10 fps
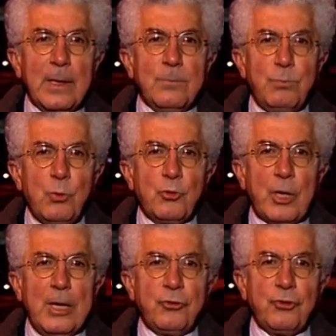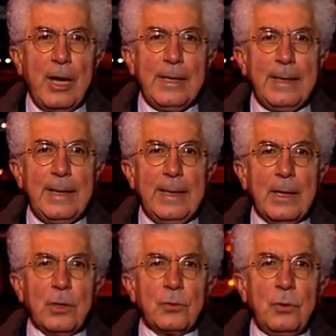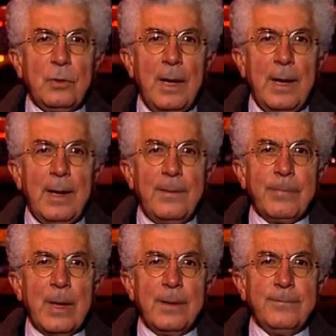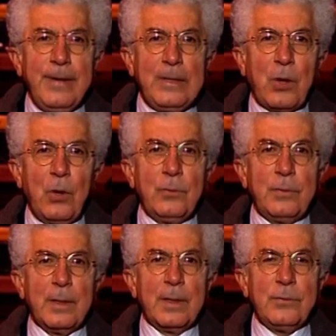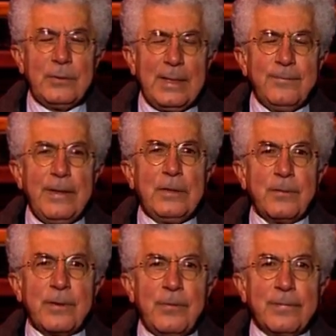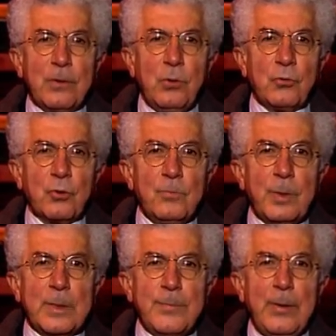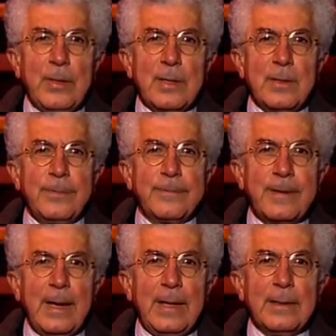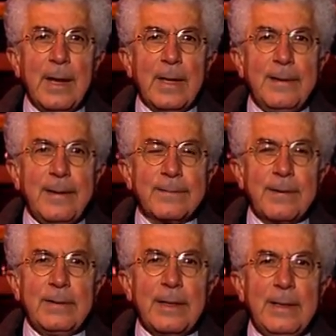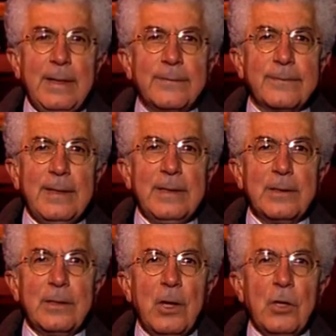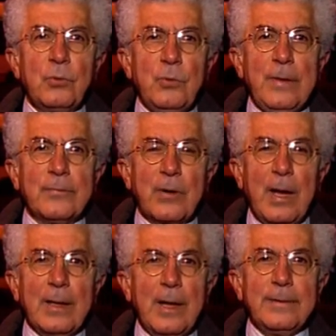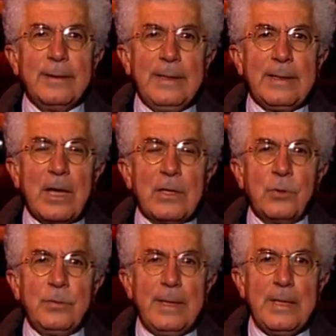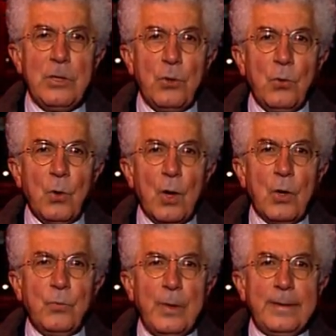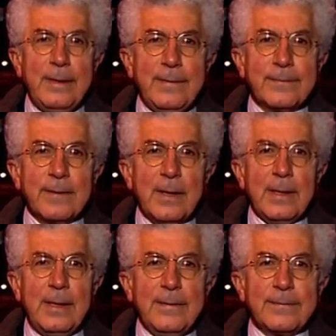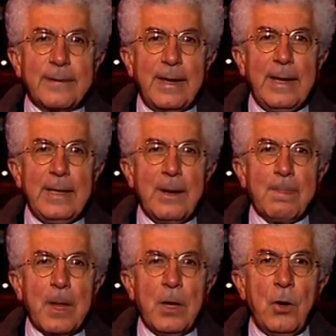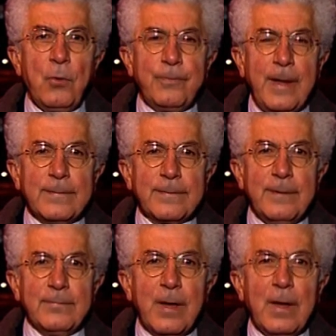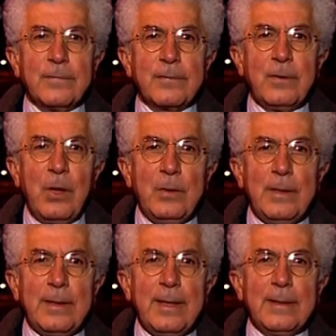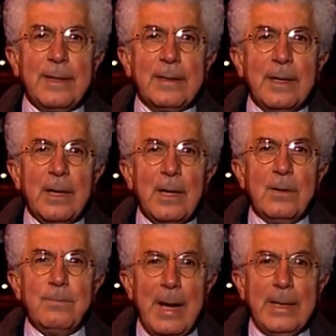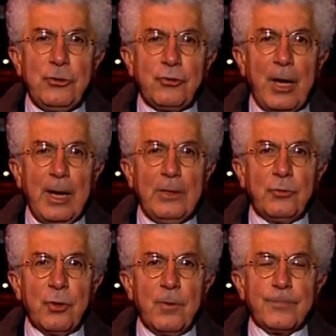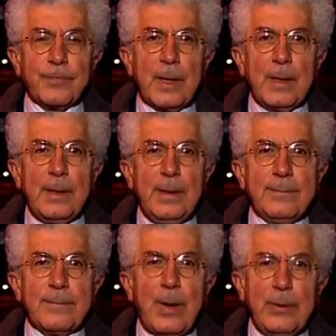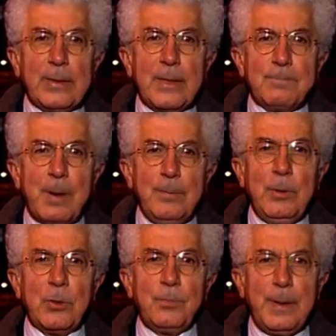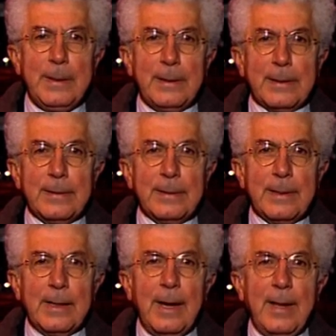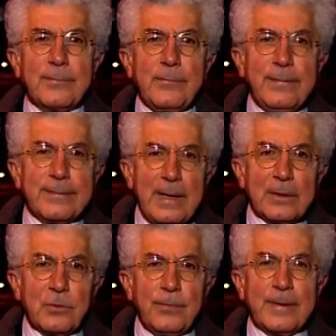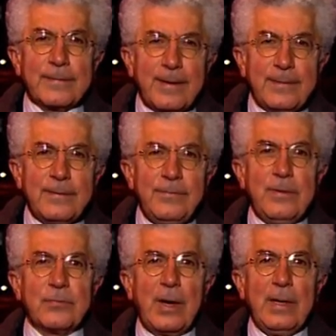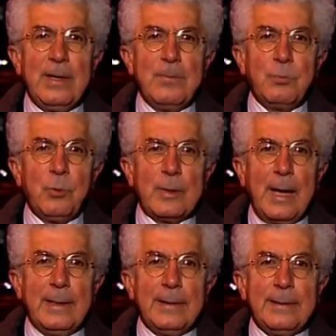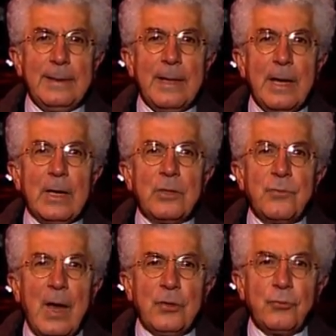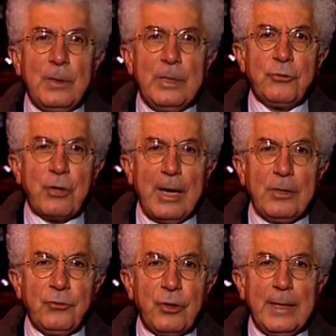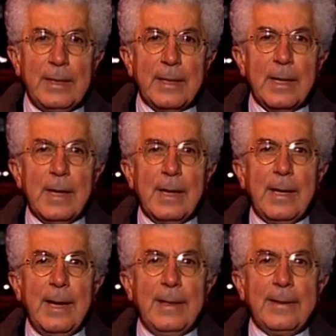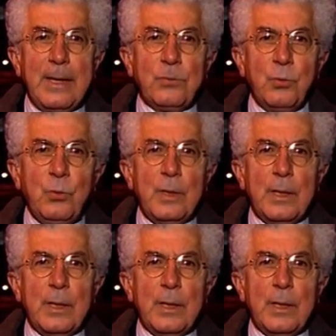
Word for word: Bush and Cheney um, vetoed didn't veto the resolution, but America abstained. That sent a clear signal to Israel that it can continue with this insane offensive. So the only thing that might change is American public opinion as a result of excessive Israeli brutality gradually changing, and that would